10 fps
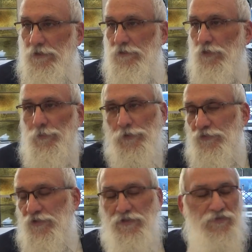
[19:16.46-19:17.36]
No
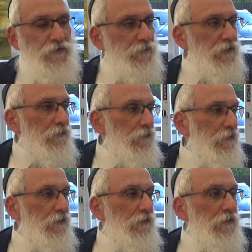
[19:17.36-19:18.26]
person could see me.
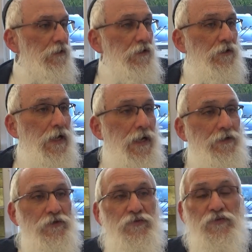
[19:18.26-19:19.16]

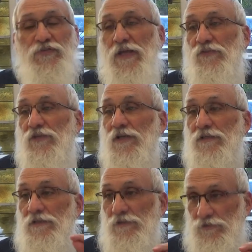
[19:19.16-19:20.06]
And it says
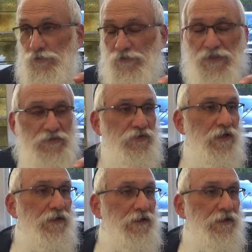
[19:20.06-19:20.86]
two things.